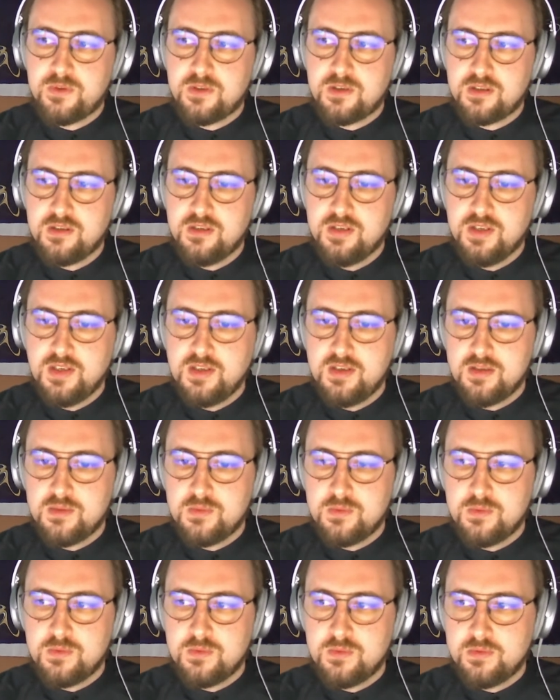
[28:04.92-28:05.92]
or
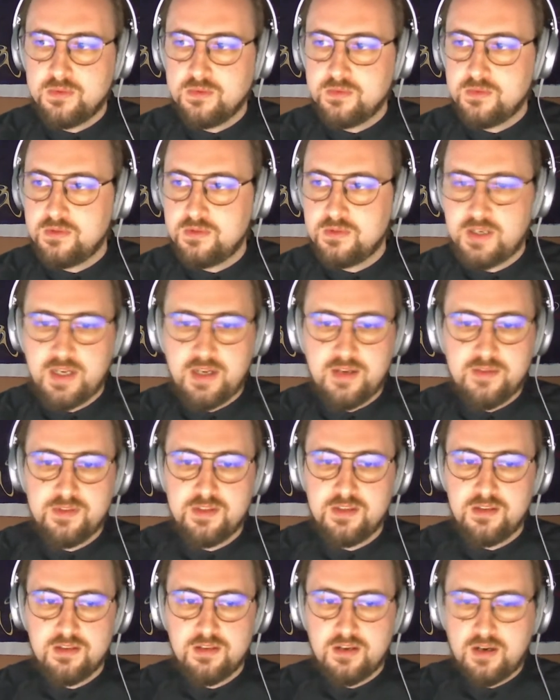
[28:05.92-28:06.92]
you have
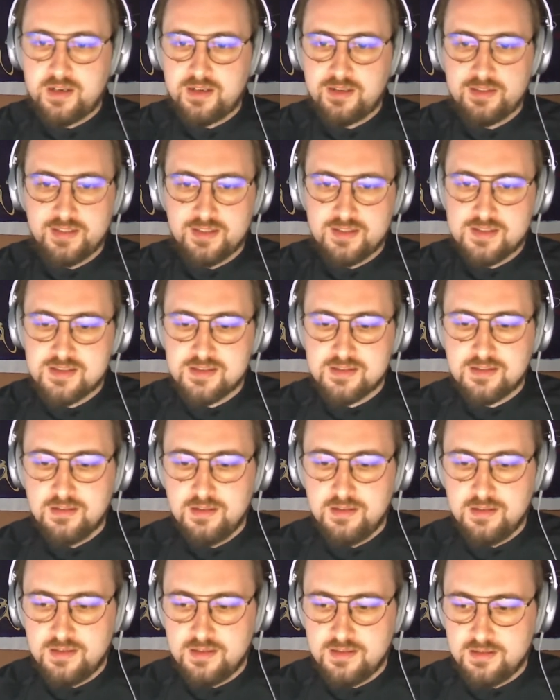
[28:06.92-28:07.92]
the architects,
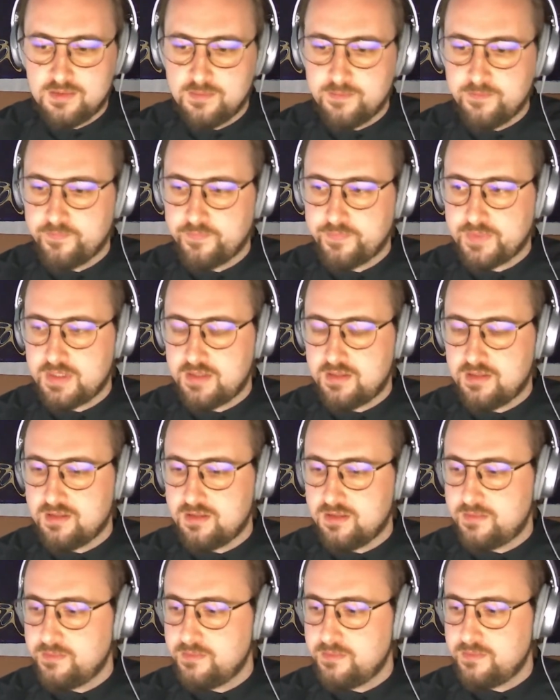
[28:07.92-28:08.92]
the
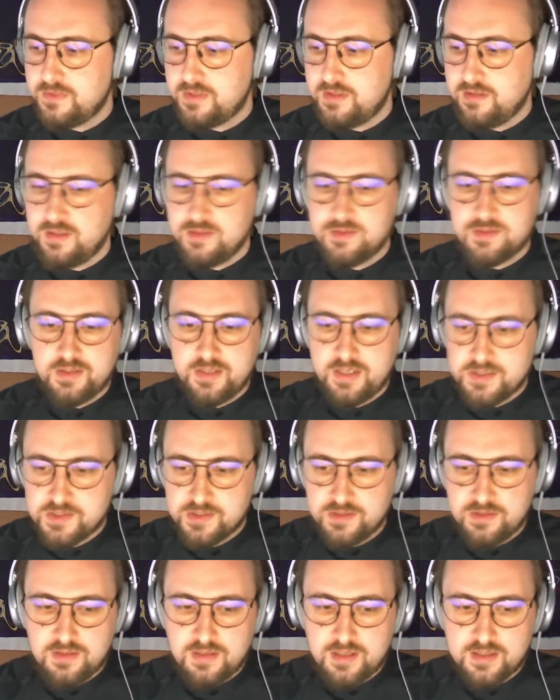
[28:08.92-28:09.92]

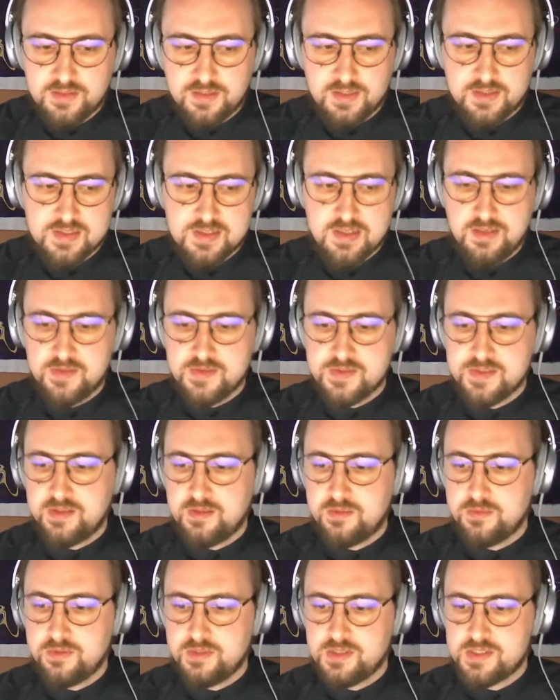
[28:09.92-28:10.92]
International Architects
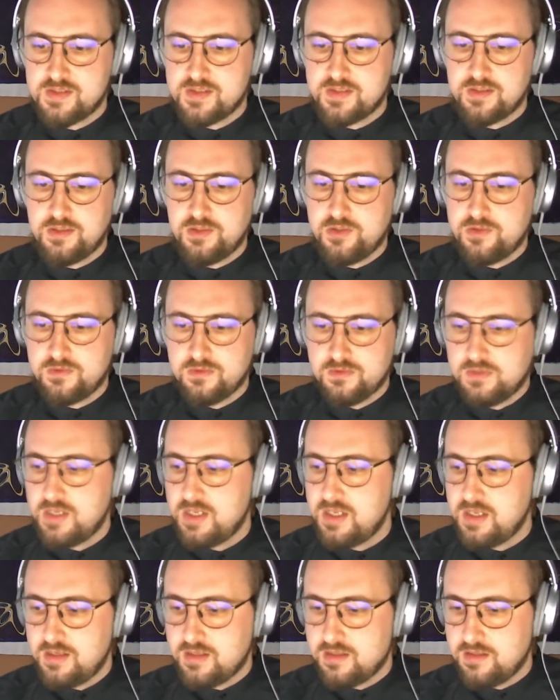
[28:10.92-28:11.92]
Council, which is the
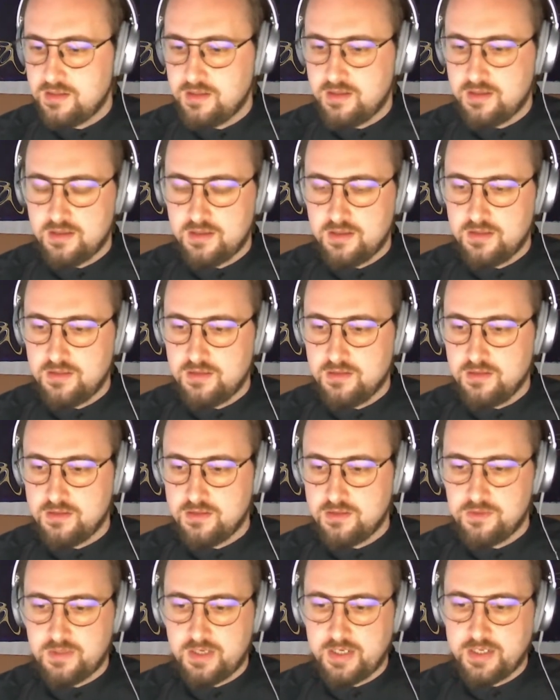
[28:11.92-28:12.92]

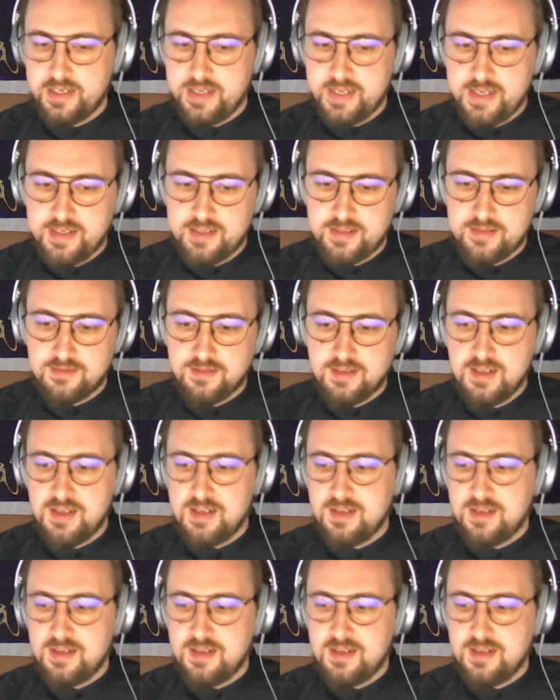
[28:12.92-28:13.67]
UIA, and